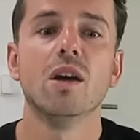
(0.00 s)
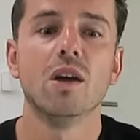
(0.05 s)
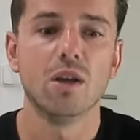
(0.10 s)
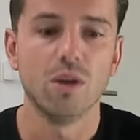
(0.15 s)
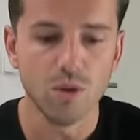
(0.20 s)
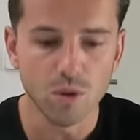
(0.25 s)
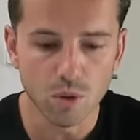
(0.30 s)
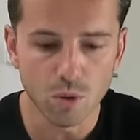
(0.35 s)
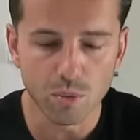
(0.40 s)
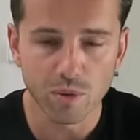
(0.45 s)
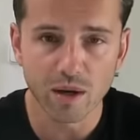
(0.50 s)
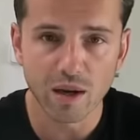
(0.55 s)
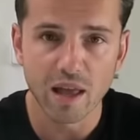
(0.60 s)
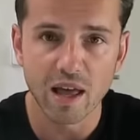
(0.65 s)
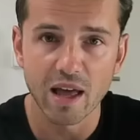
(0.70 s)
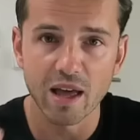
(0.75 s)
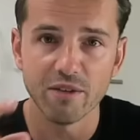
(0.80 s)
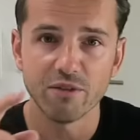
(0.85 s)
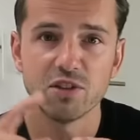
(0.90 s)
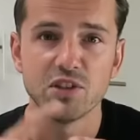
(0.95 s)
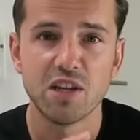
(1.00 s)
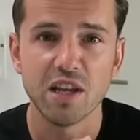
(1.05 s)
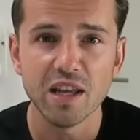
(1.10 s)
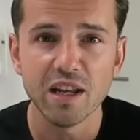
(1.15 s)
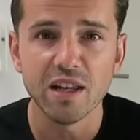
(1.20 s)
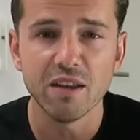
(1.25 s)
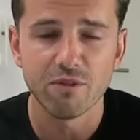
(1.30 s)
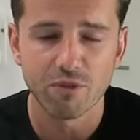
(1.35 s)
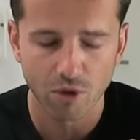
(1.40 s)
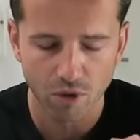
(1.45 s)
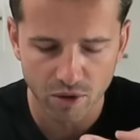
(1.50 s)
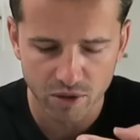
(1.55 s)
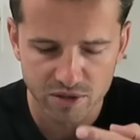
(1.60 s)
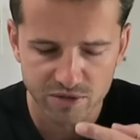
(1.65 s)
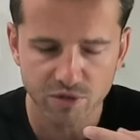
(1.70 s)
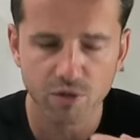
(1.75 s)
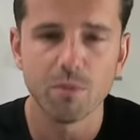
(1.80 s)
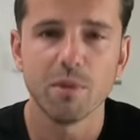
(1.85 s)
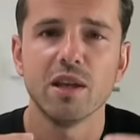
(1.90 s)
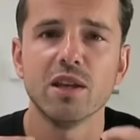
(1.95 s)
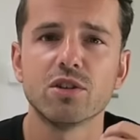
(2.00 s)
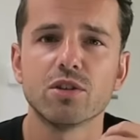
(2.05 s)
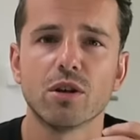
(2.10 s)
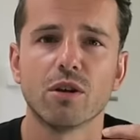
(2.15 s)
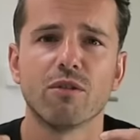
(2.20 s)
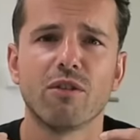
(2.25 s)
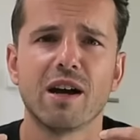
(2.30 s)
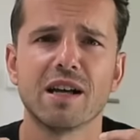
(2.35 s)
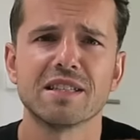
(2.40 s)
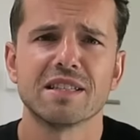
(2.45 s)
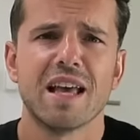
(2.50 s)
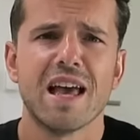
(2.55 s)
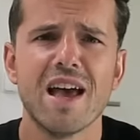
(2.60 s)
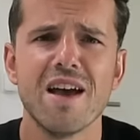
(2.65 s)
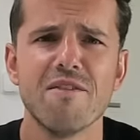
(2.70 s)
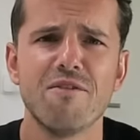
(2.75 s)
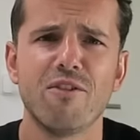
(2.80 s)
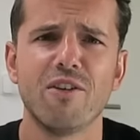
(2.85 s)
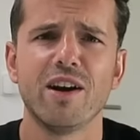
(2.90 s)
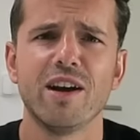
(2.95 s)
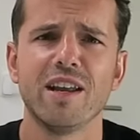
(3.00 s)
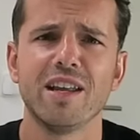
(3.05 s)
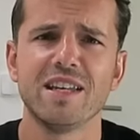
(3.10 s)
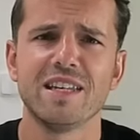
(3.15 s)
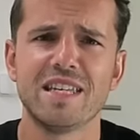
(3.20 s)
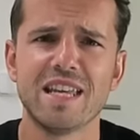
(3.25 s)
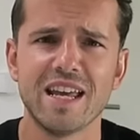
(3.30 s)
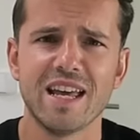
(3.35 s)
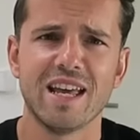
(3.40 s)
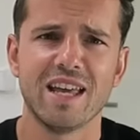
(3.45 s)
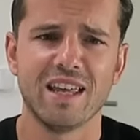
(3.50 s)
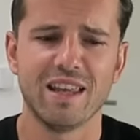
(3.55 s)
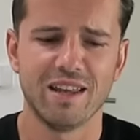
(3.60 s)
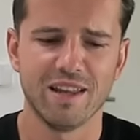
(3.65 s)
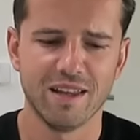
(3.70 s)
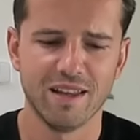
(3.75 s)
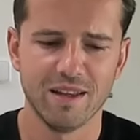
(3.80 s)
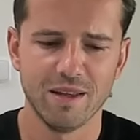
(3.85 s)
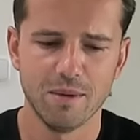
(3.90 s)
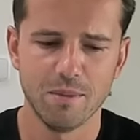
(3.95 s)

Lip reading: you will have daily vlogs from each of us every day.